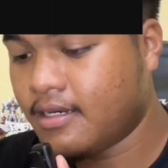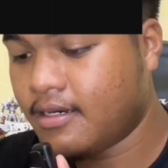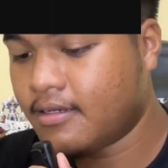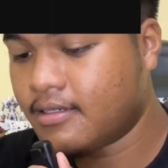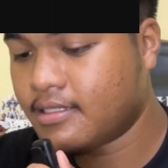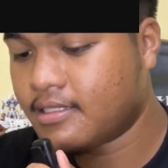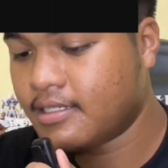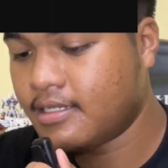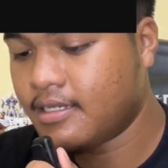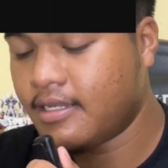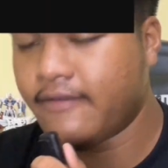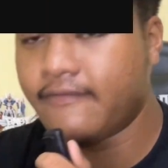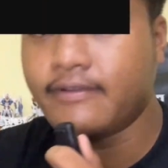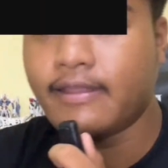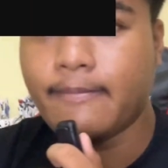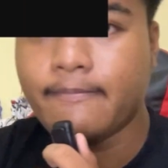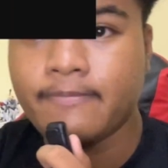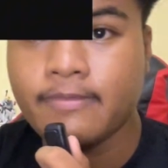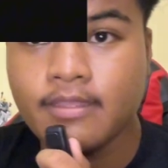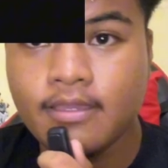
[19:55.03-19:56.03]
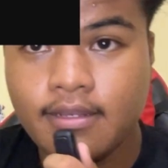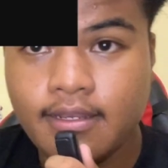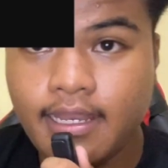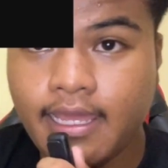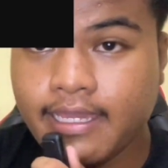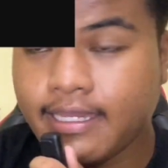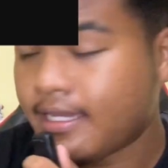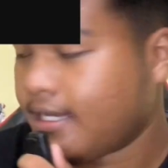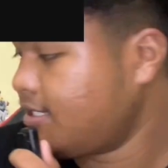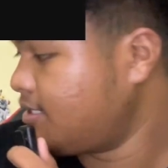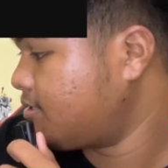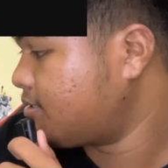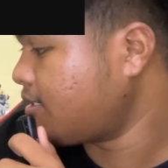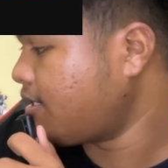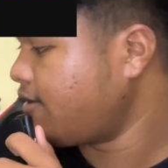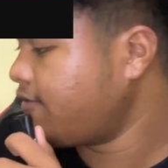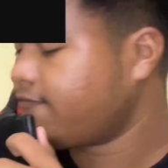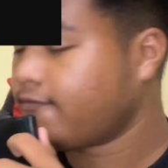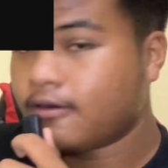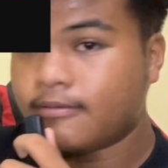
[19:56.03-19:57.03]
honestly love them. Like I
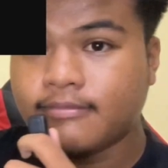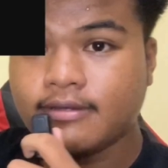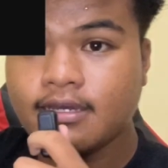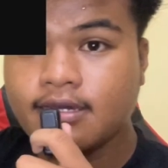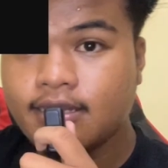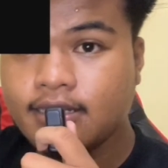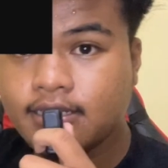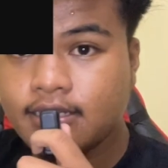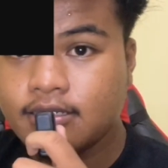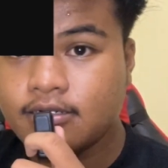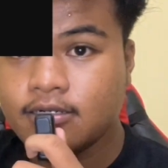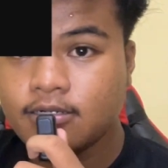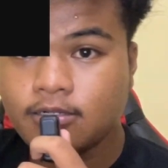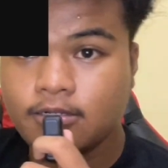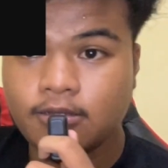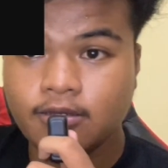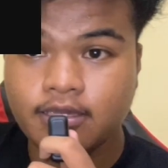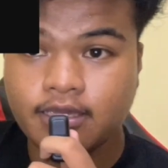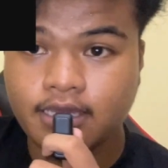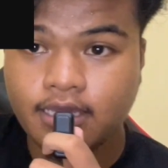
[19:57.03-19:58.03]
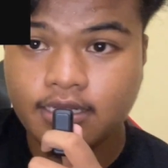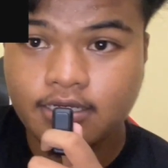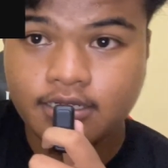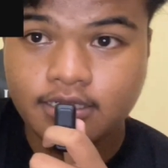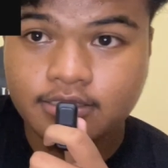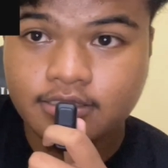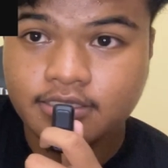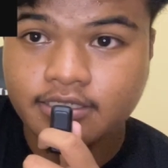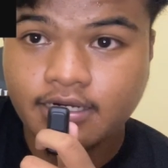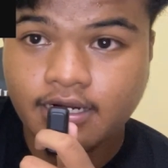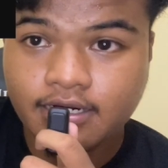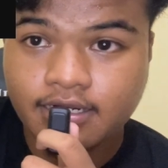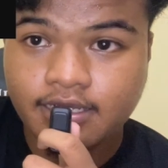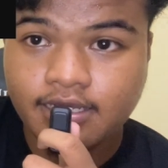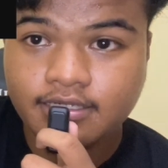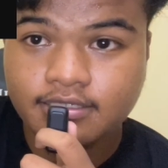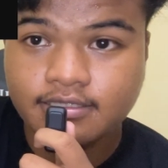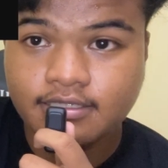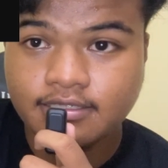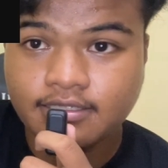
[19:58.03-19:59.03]
say from earlier, look at this Shark
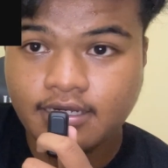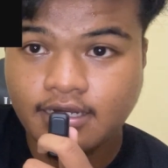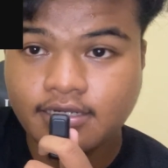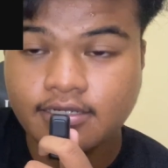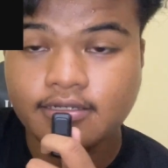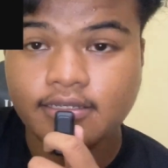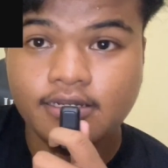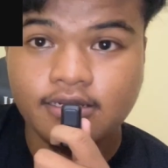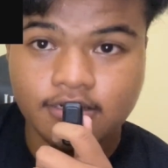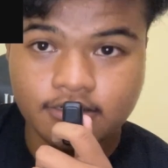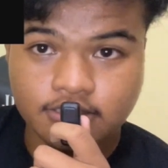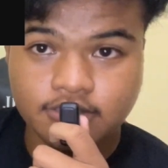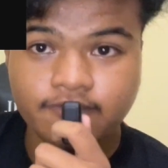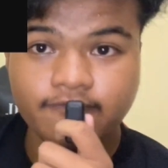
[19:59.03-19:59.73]
Edge design. It looks